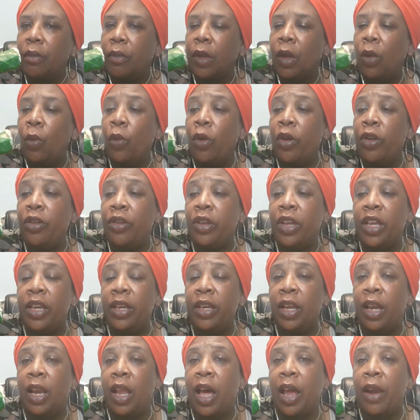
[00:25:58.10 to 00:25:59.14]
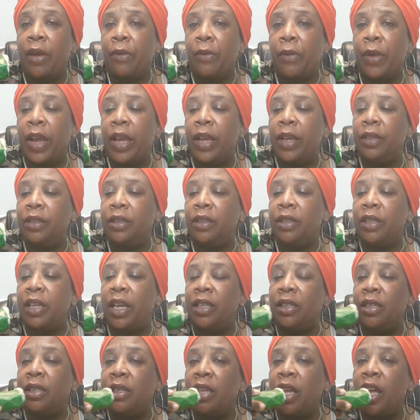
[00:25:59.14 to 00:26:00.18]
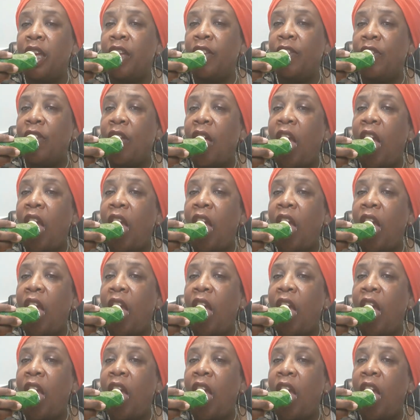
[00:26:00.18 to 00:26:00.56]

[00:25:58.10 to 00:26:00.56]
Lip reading: where you're getting a lot of rain, stay safe.